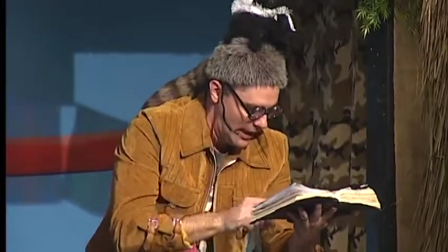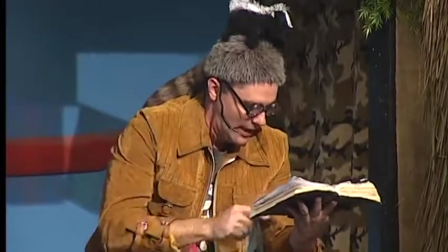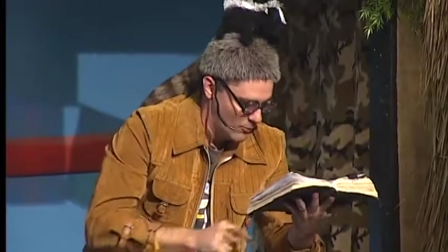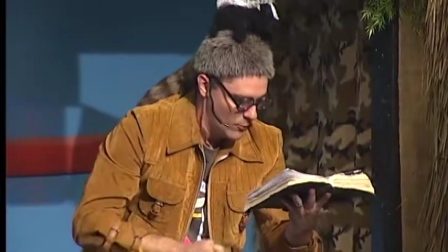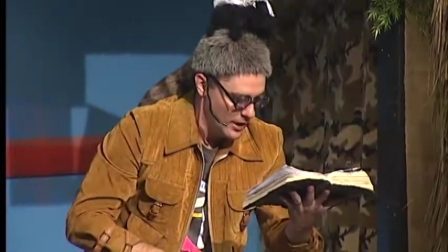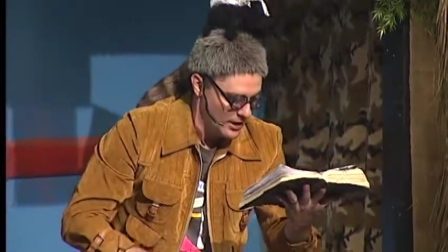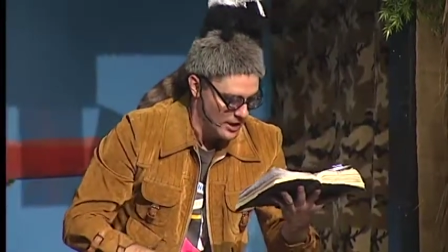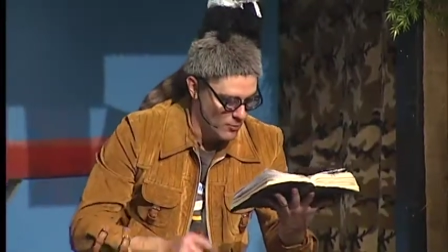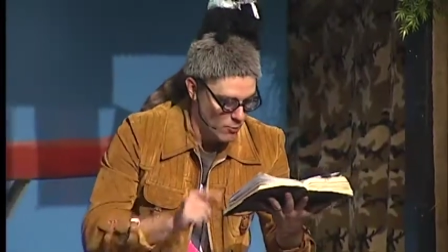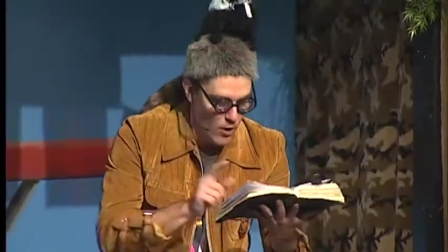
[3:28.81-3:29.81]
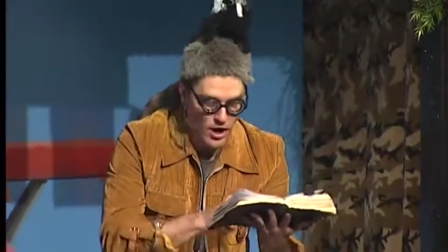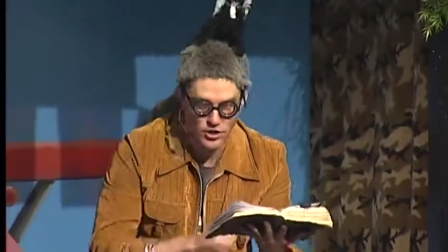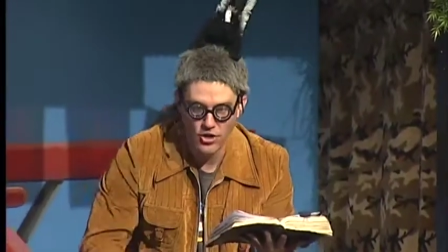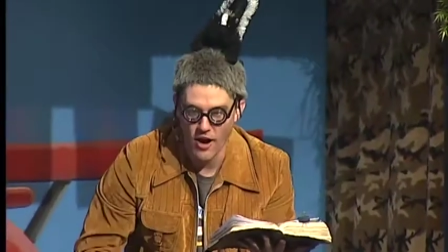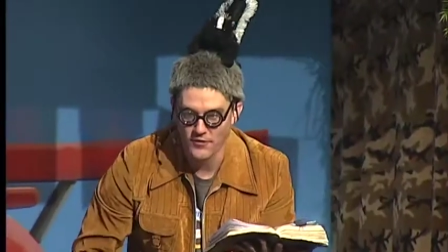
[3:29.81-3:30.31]
And when he
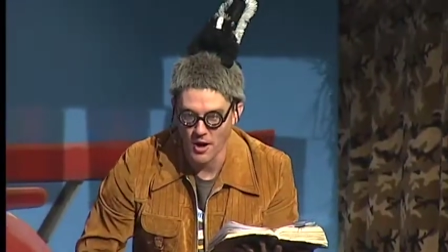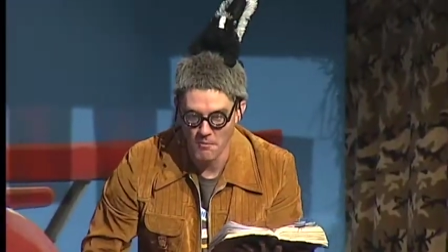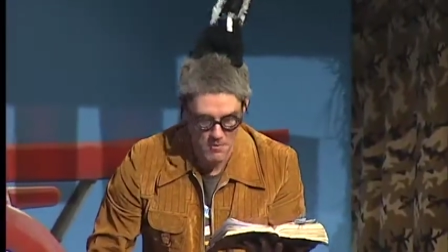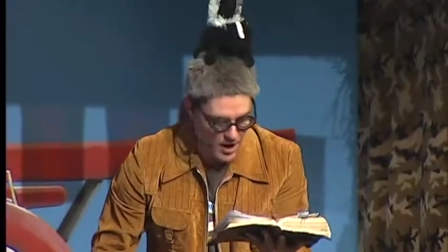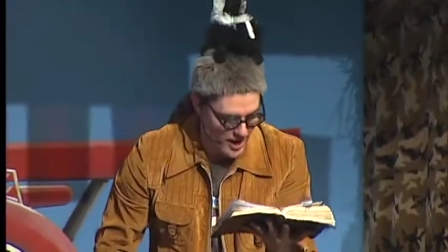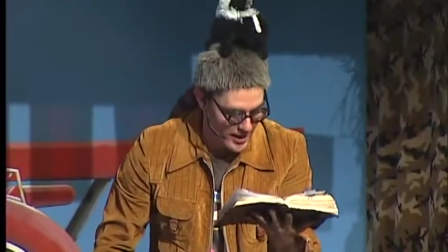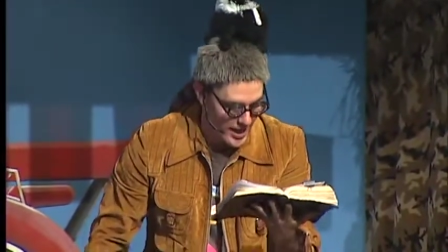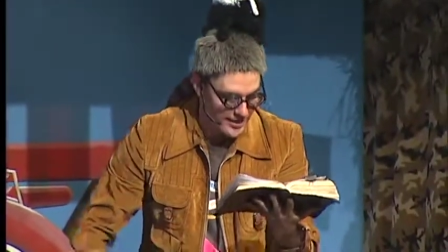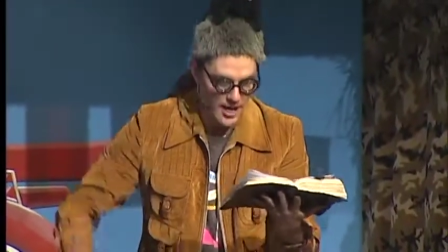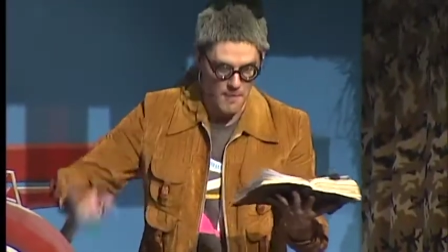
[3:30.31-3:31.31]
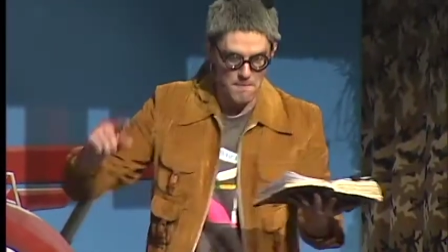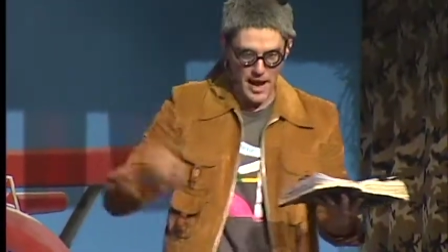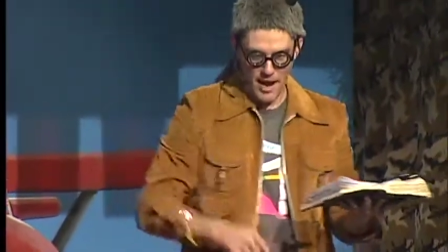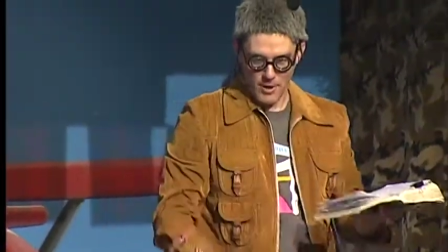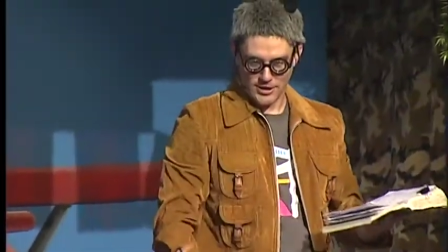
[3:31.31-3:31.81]
washed off the mud, the
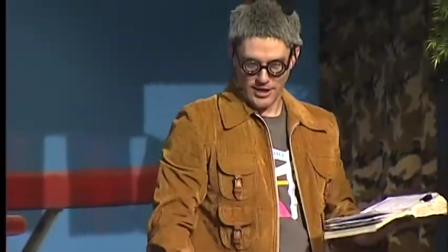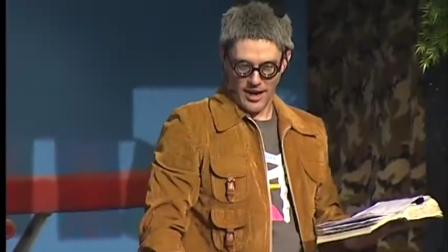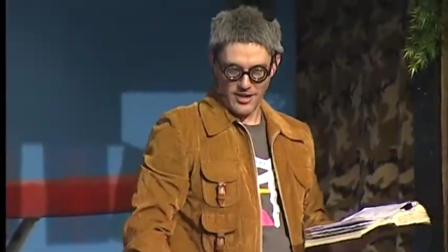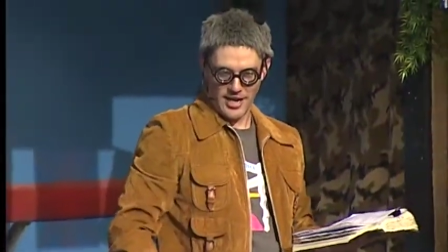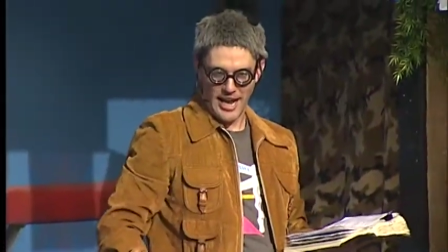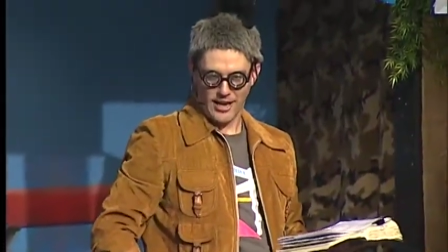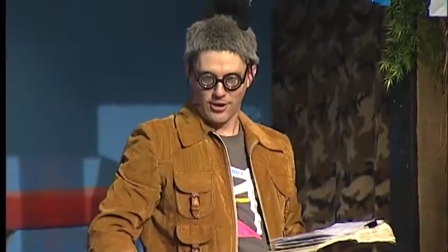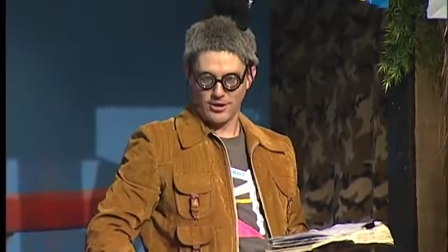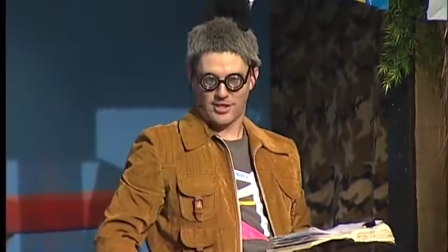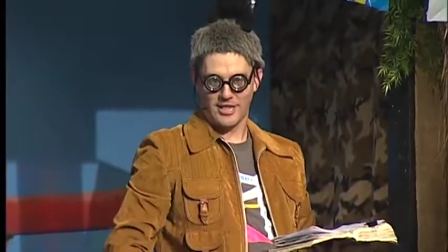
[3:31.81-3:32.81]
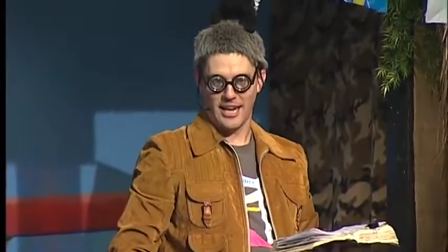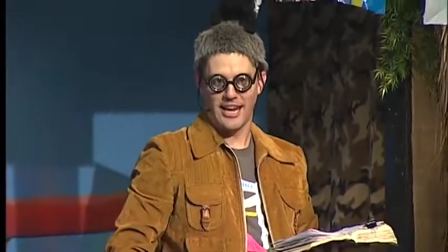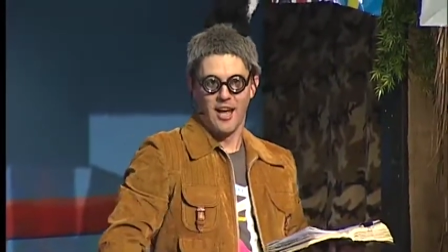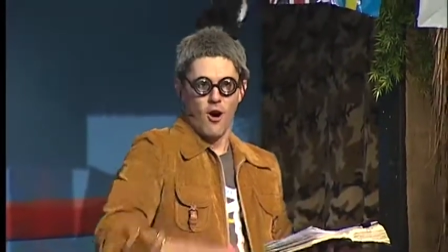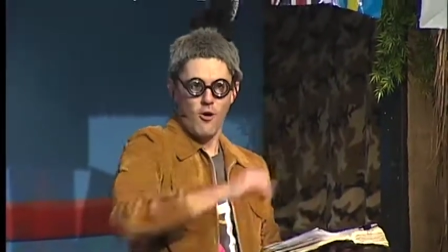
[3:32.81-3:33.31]
man was healed and he could see.
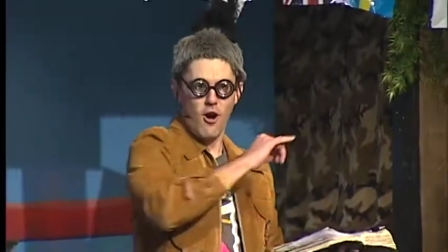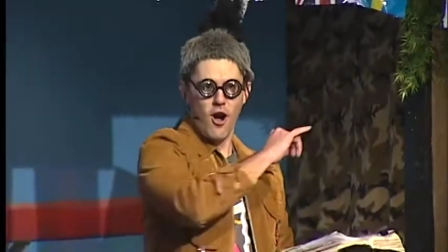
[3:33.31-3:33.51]
Woo!